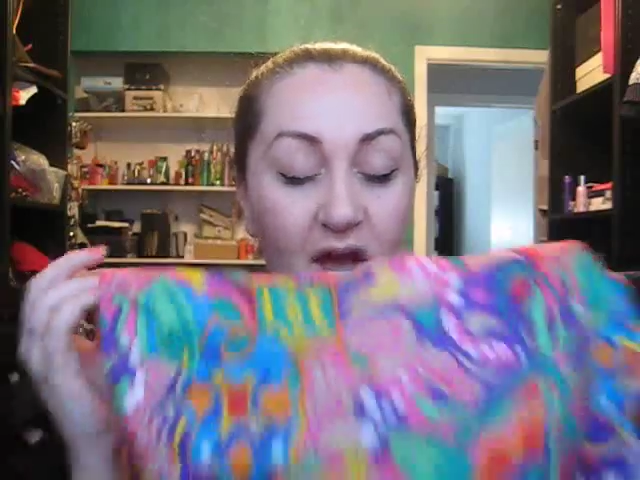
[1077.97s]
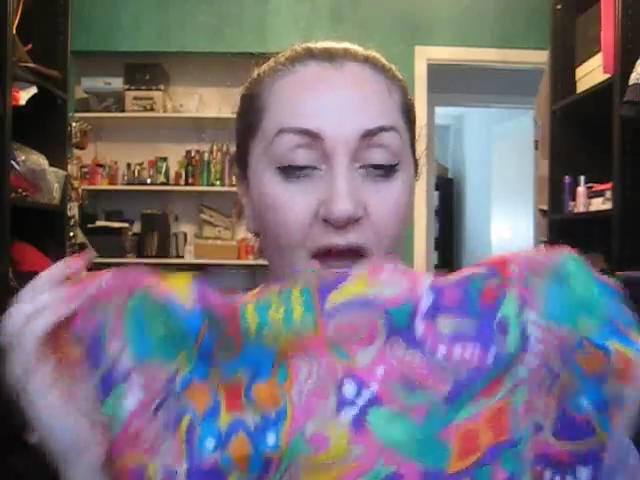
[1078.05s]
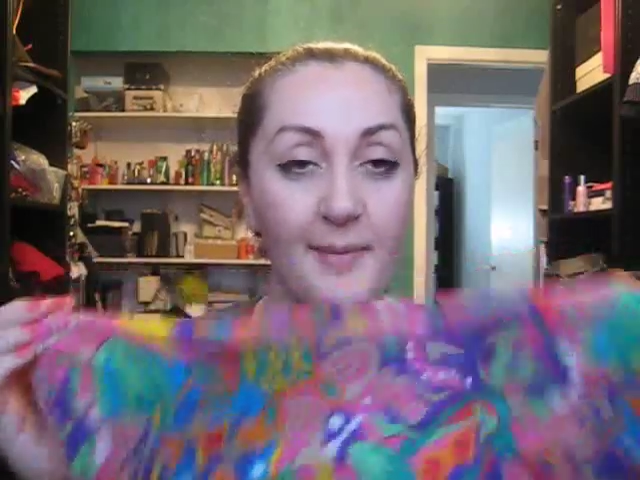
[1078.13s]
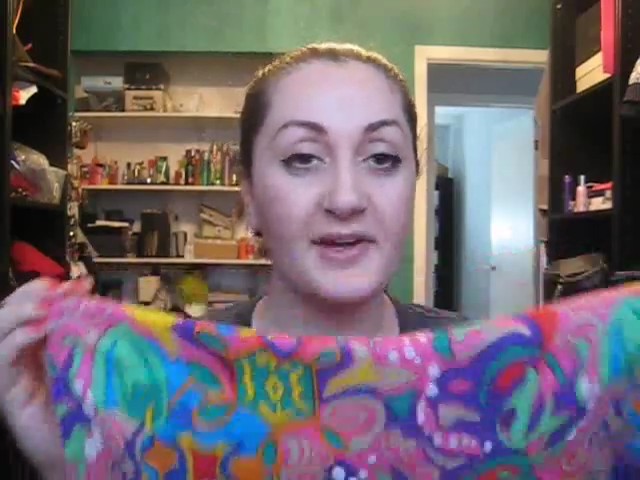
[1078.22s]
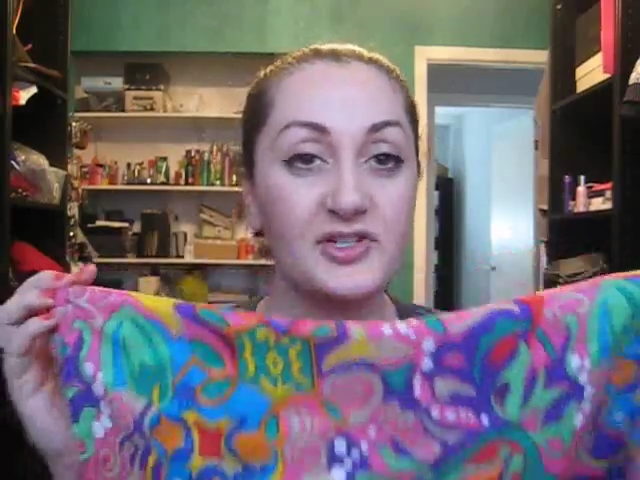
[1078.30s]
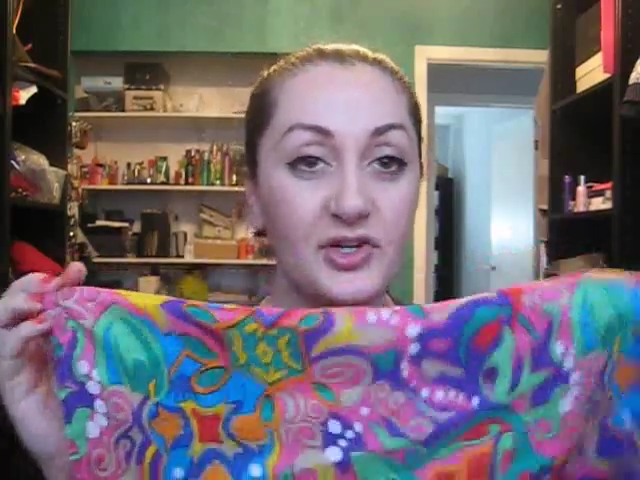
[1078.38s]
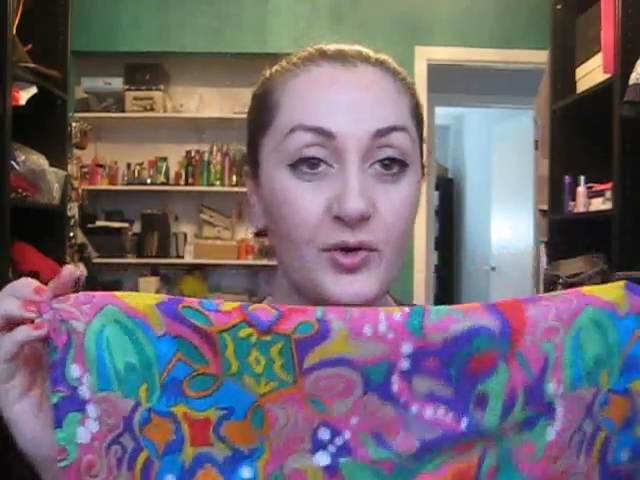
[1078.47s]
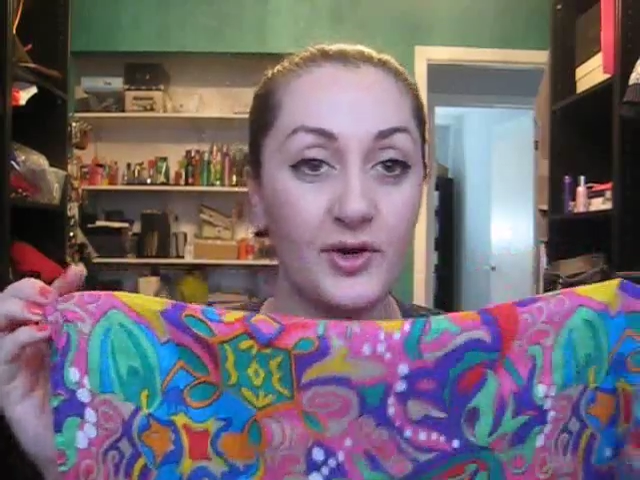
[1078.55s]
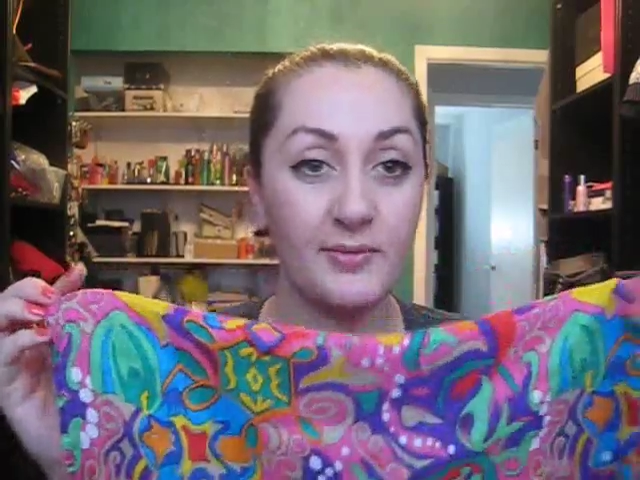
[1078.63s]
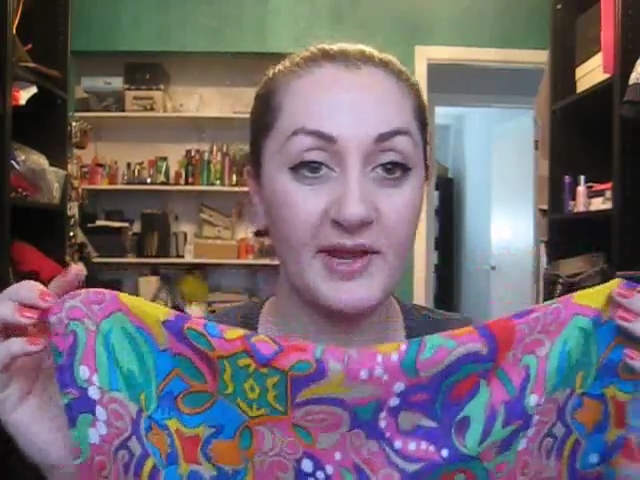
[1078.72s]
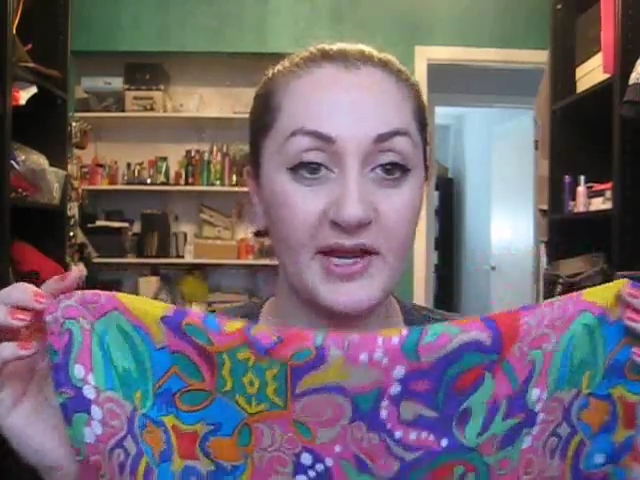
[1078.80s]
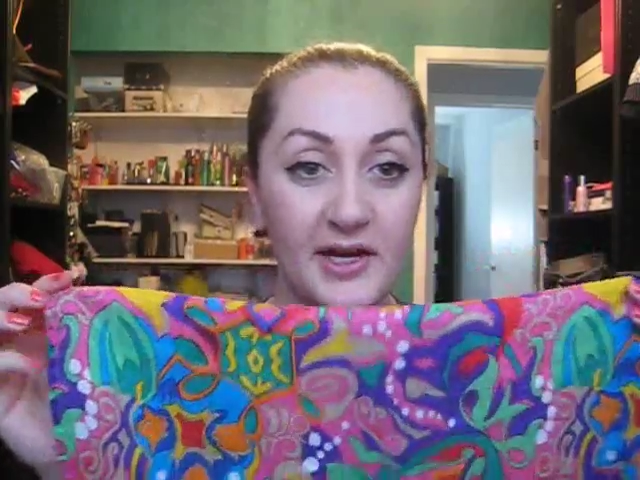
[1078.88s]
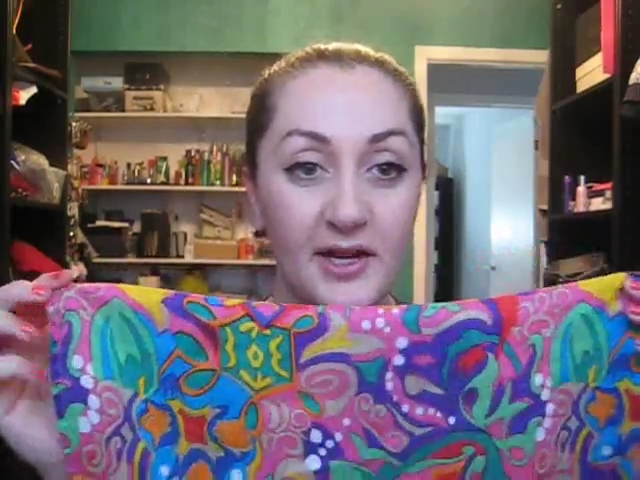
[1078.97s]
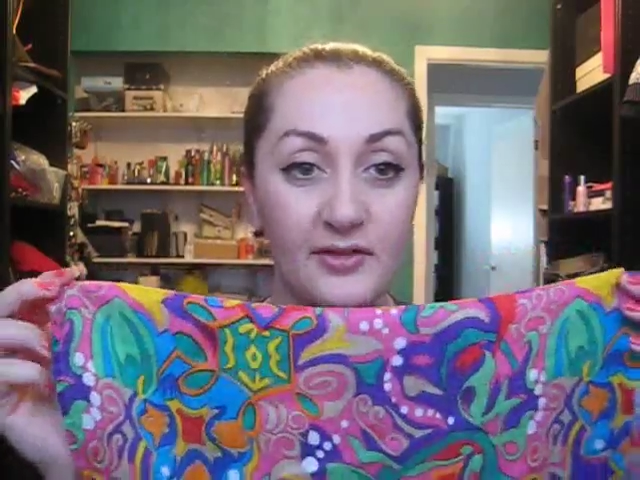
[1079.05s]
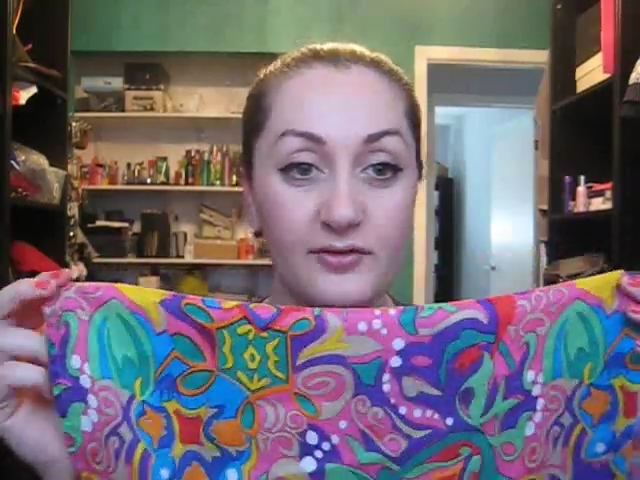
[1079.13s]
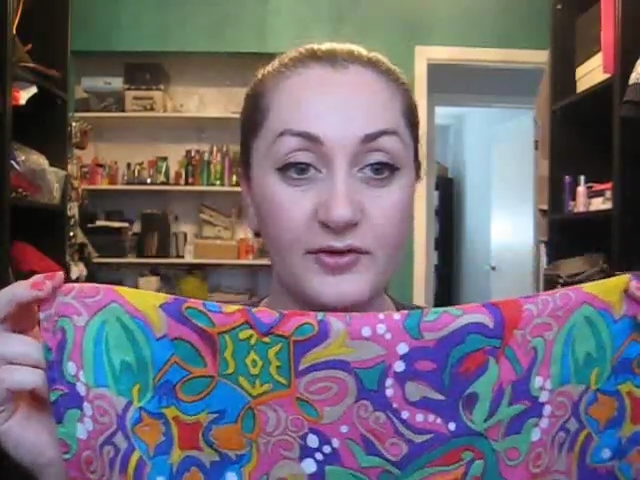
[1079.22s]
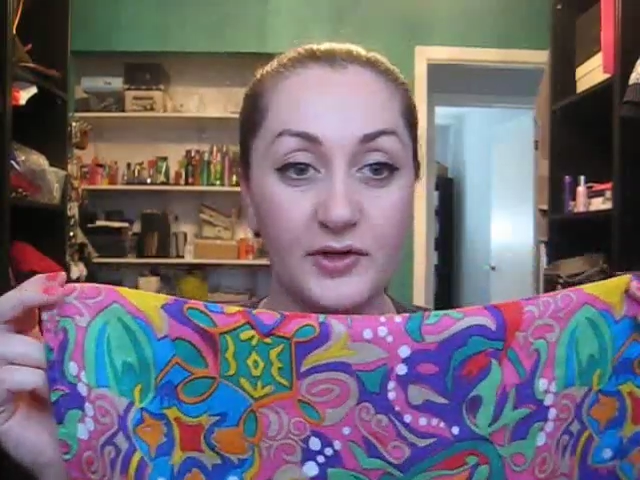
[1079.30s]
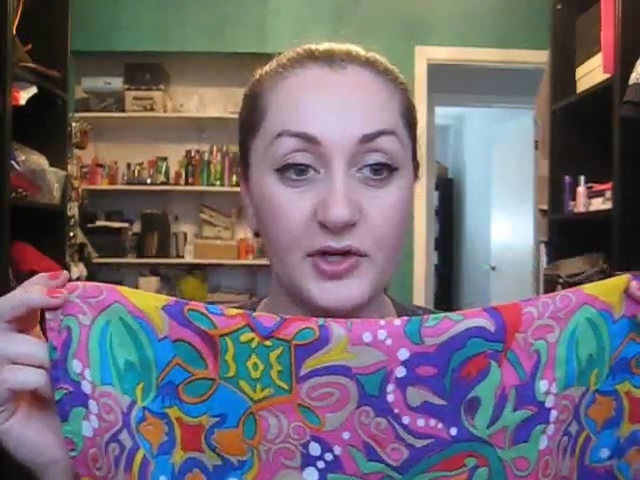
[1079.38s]
actually going to make
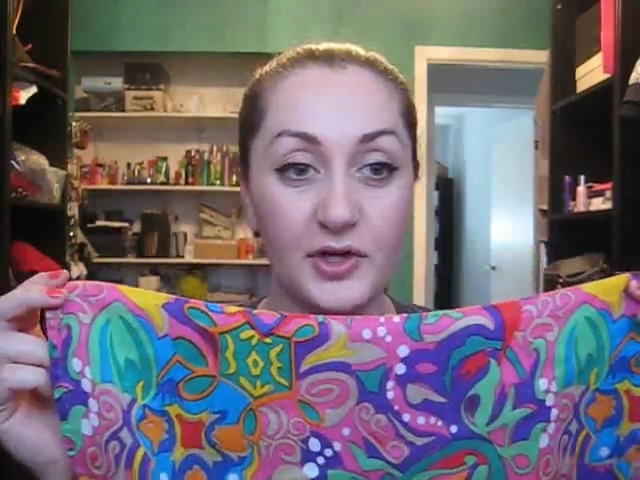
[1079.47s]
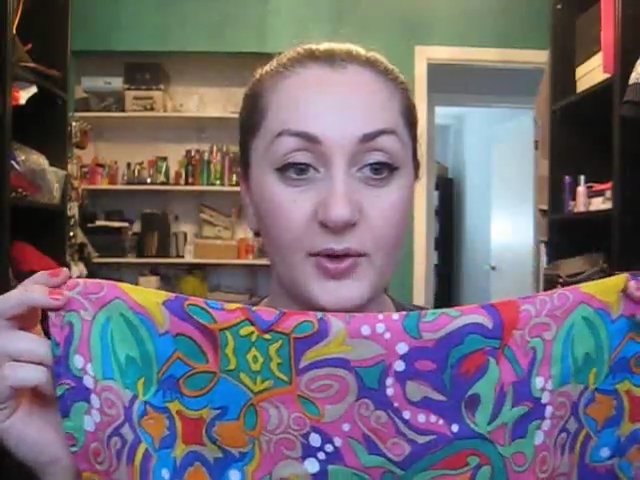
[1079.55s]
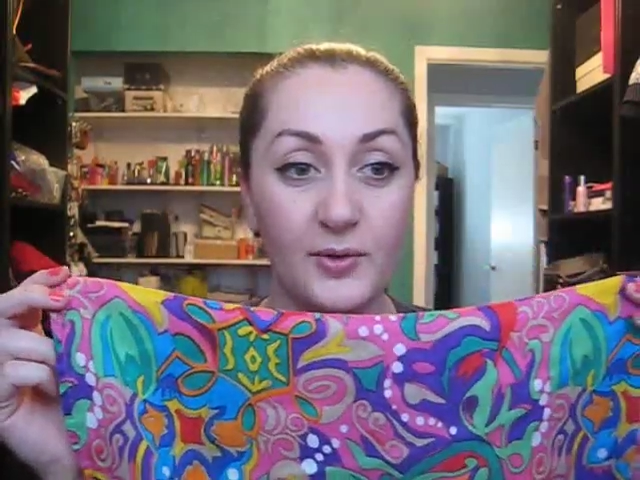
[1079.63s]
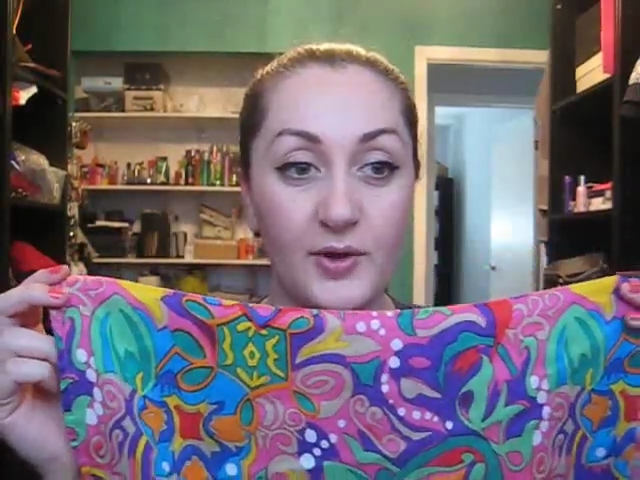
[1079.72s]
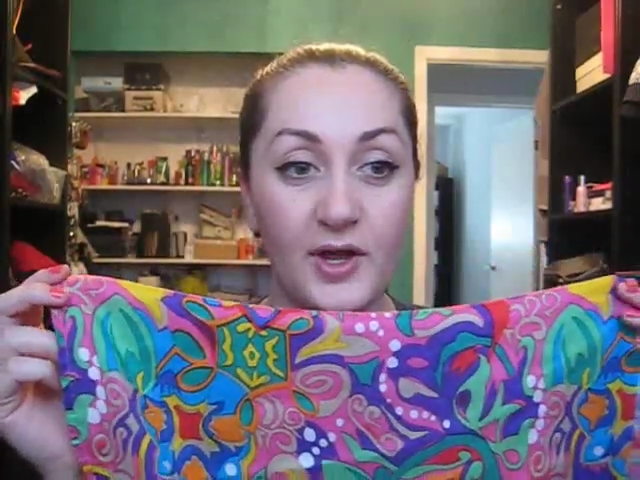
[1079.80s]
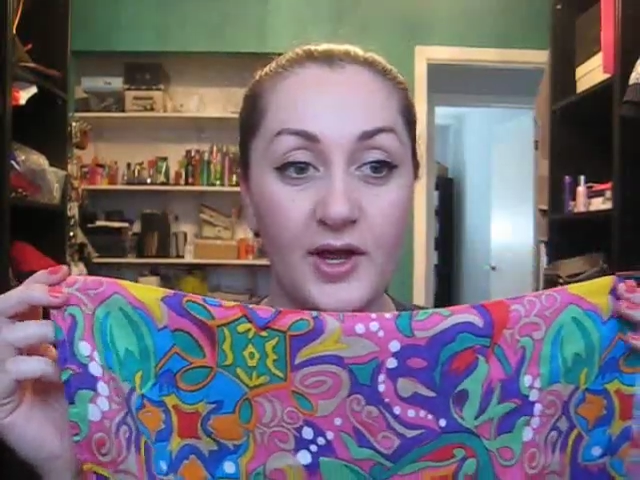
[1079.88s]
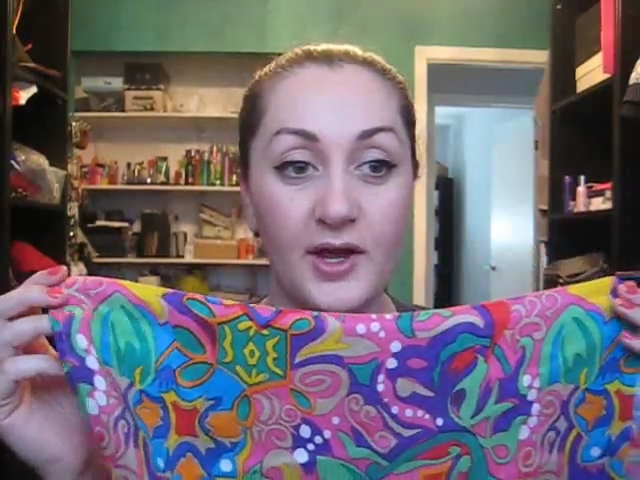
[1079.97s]
another video